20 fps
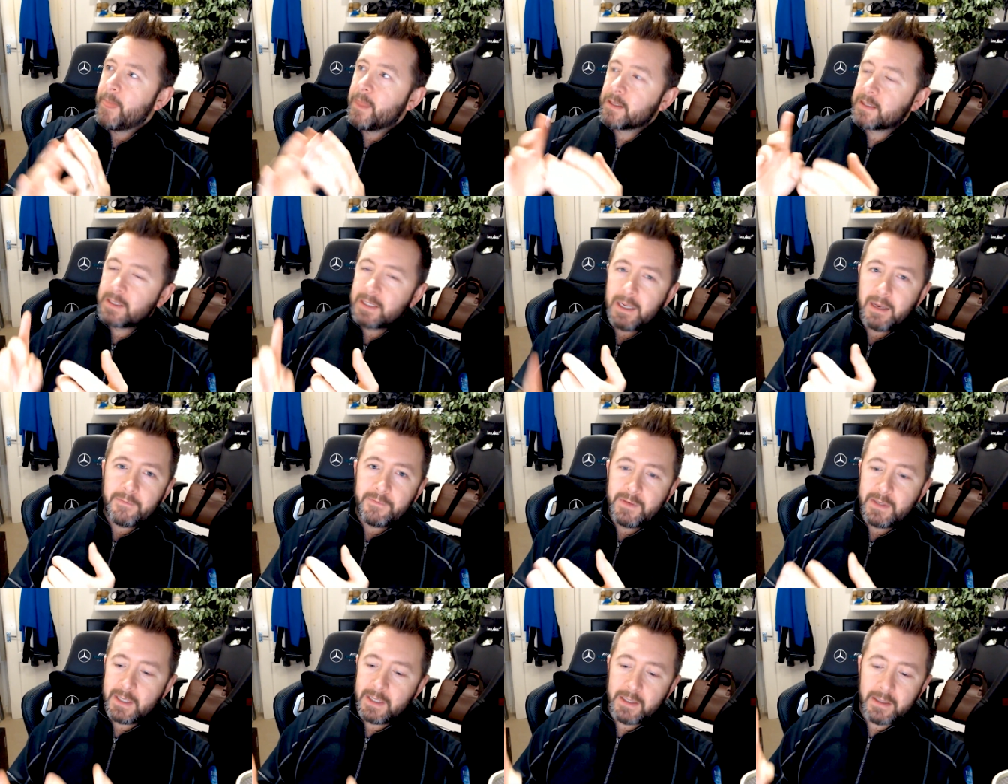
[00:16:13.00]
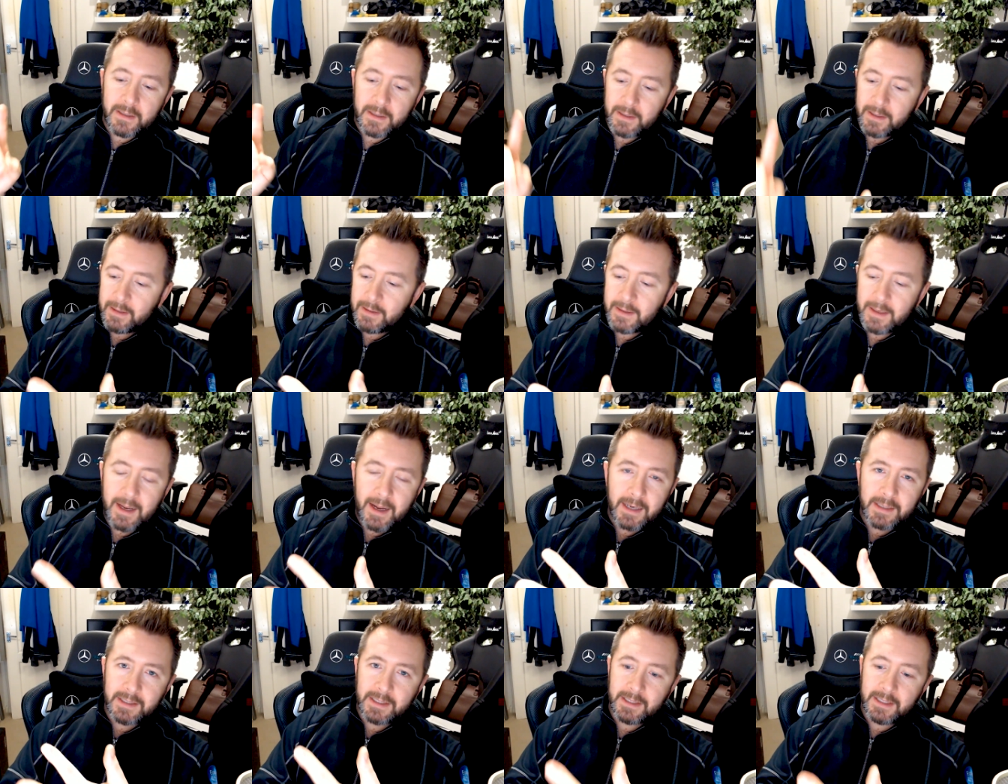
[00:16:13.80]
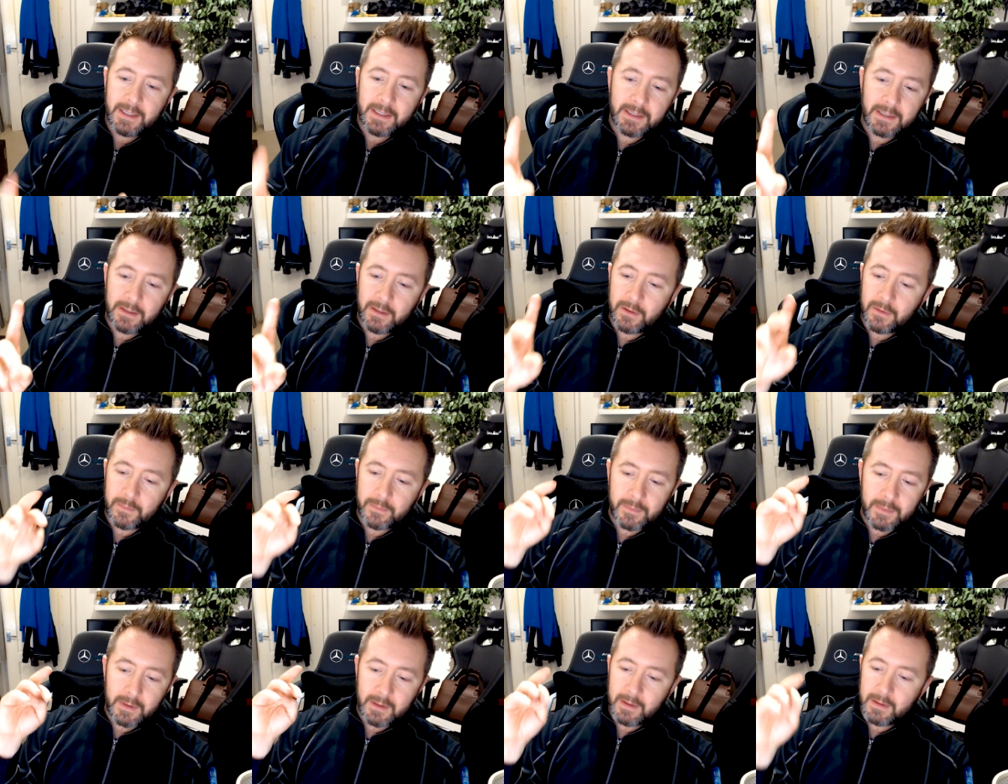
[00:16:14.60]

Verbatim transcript: CFD, Ansys, you know,